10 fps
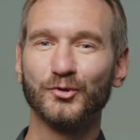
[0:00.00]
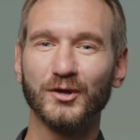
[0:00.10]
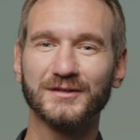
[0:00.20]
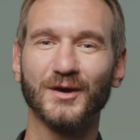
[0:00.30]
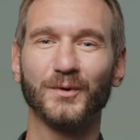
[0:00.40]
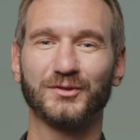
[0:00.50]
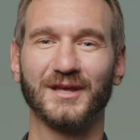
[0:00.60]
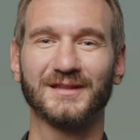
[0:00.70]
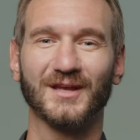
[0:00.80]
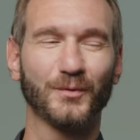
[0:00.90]
Not that we
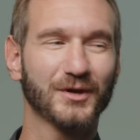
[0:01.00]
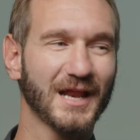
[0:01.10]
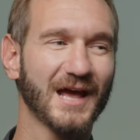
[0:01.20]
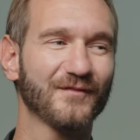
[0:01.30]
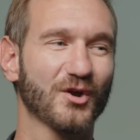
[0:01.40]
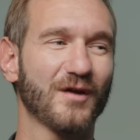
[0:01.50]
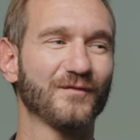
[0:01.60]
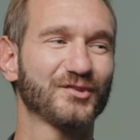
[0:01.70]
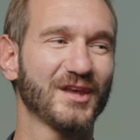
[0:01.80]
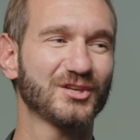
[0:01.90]
think that we can have a
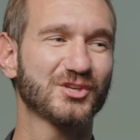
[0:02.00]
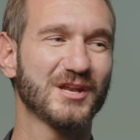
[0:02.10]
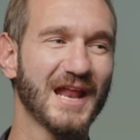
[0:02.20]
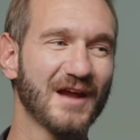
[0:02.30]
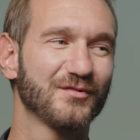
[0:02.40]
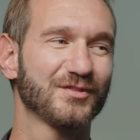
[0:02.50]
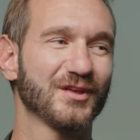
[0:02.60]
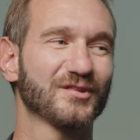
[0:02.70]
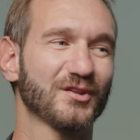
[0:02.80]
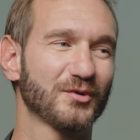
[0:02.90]
conversation and
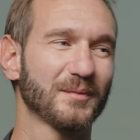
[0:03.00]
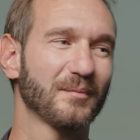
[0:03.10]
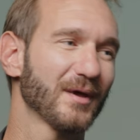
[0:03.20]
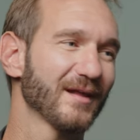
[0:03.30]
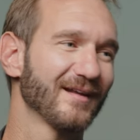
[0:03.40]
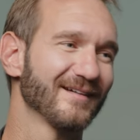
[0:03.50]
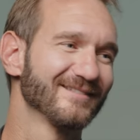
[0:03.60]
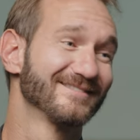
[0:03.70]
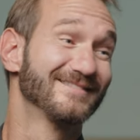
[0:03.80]
everything's a little bit better.